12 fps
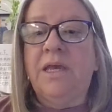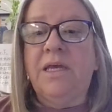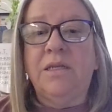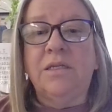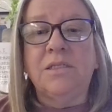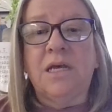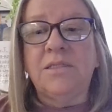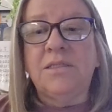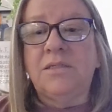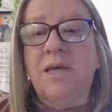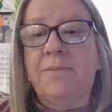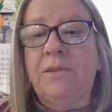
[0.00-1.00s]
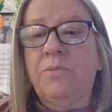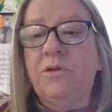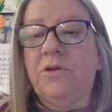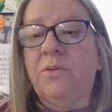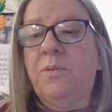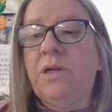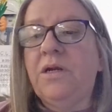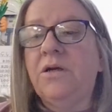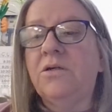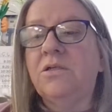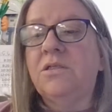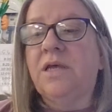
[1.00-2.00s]
They can discuss the topic with their
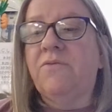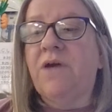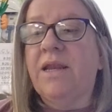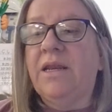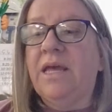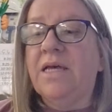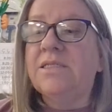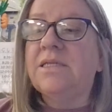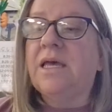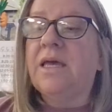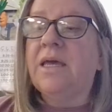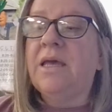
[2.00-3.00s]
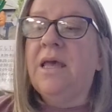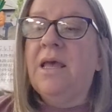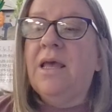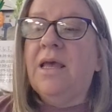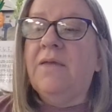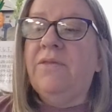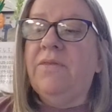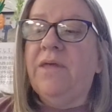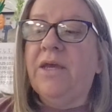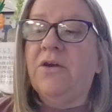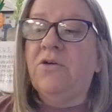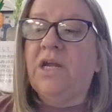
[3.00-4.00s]
peers. They write an essay, and then
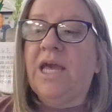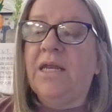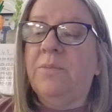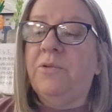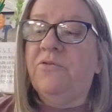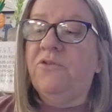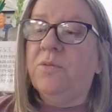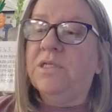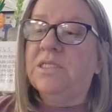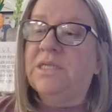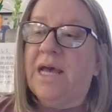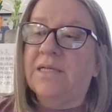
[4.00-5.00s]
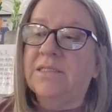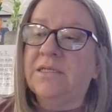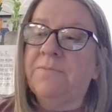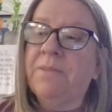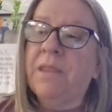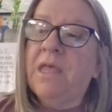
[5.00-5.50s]
they create a performance task.